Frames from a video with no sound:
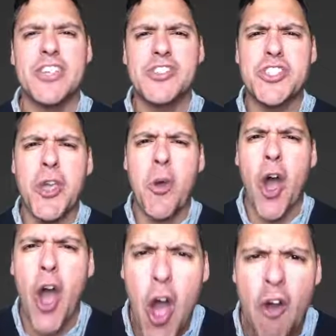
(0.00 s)
so
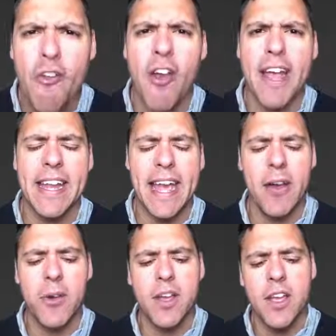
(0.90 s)
hot right now?